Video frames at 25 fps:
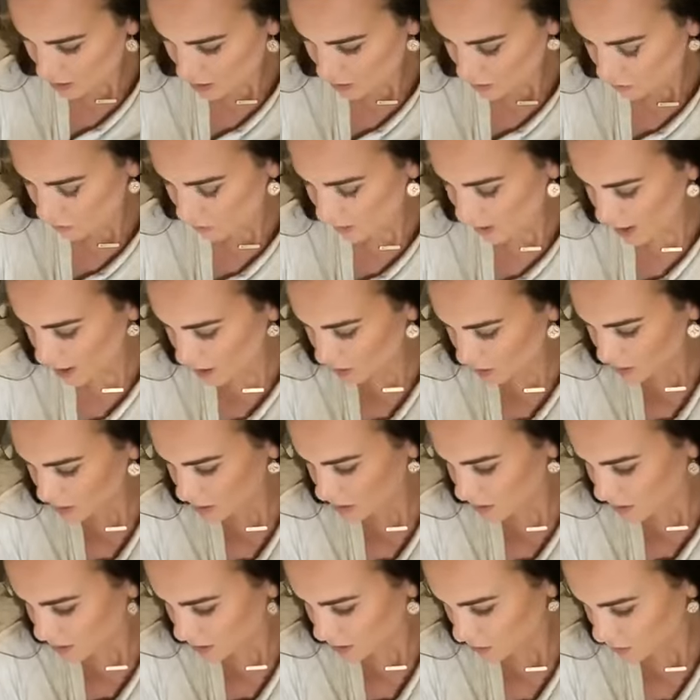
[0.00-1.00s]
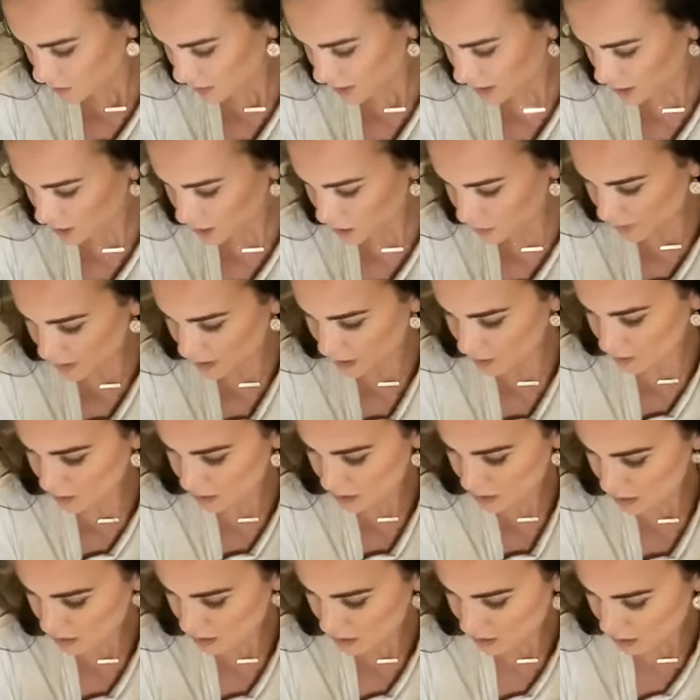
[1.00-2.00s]
What else? What else? What
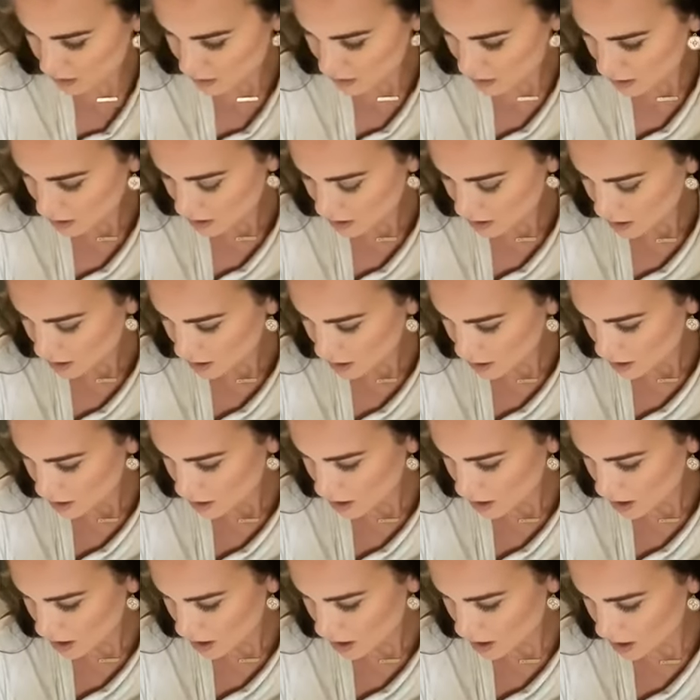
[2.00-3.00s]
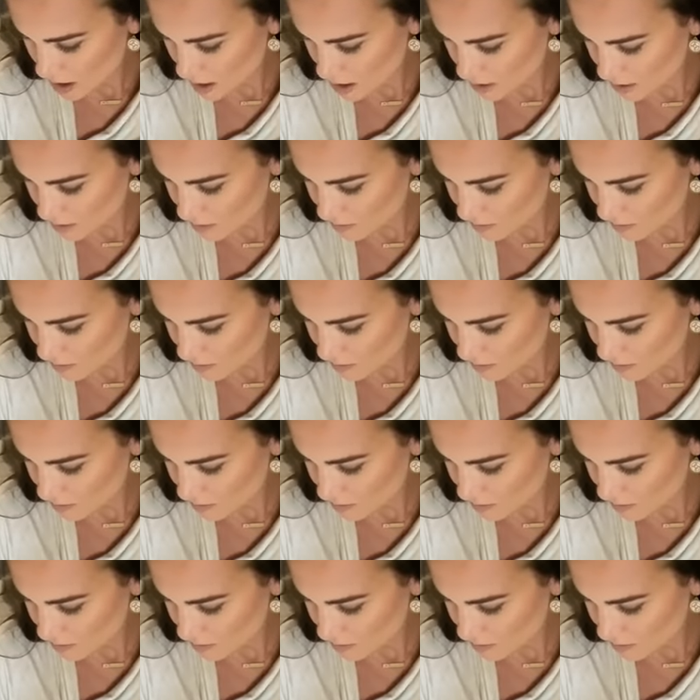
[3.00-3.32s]
else? I